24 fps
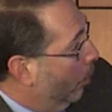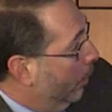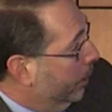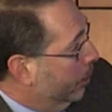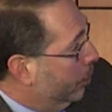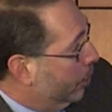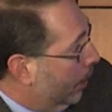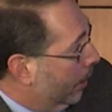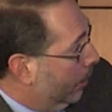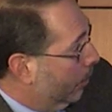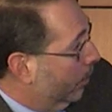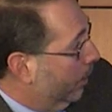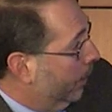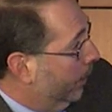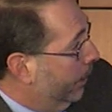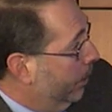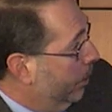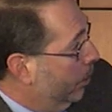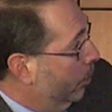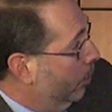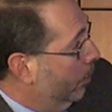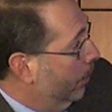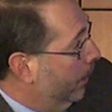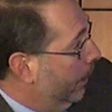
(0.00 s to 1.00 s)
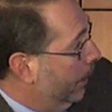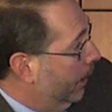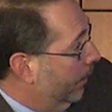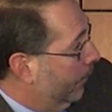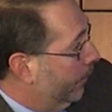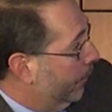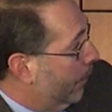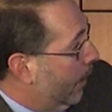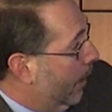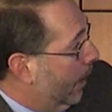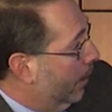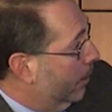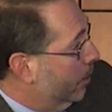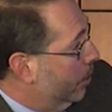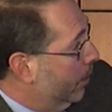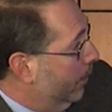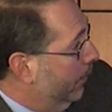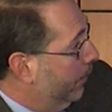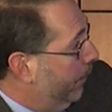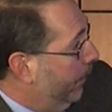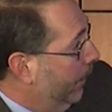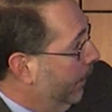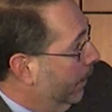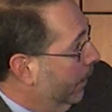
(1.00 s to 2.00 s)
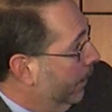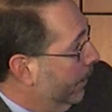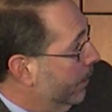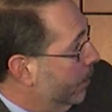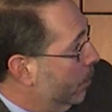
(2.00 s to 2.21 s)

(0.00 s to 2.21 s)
we generally do in the nephrology field